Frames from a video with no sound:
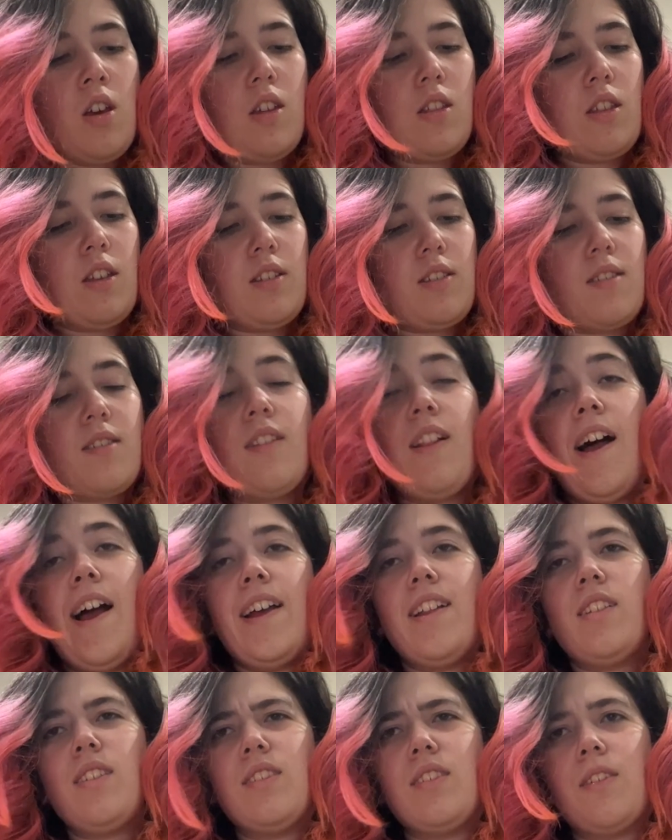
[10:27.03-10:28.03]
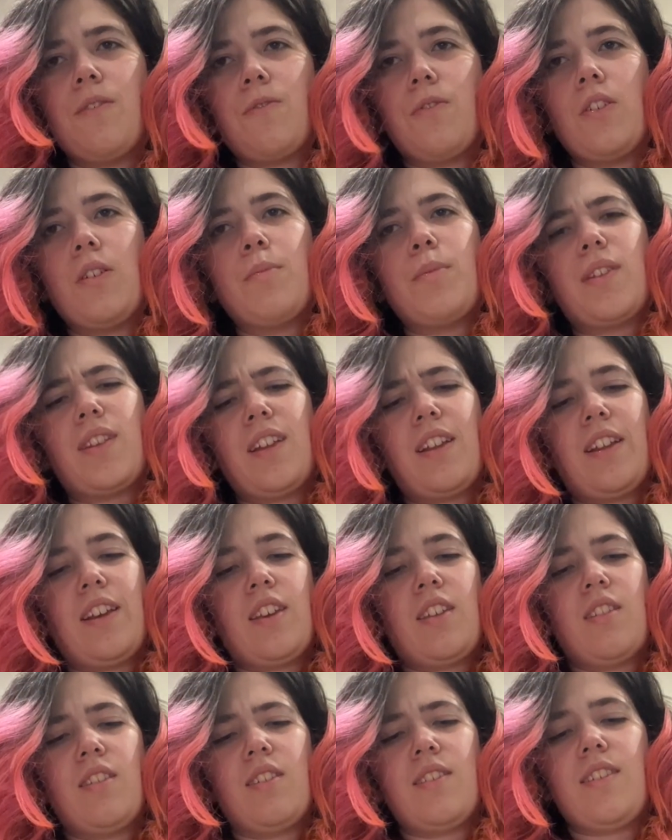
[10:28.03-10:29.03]
They're slightly different, but they're
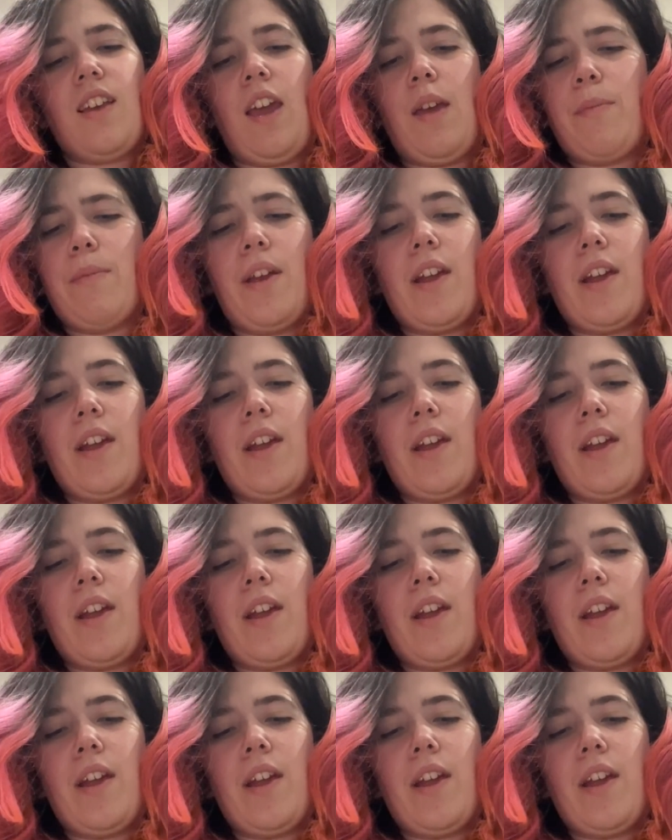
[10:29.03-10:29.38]
like the same.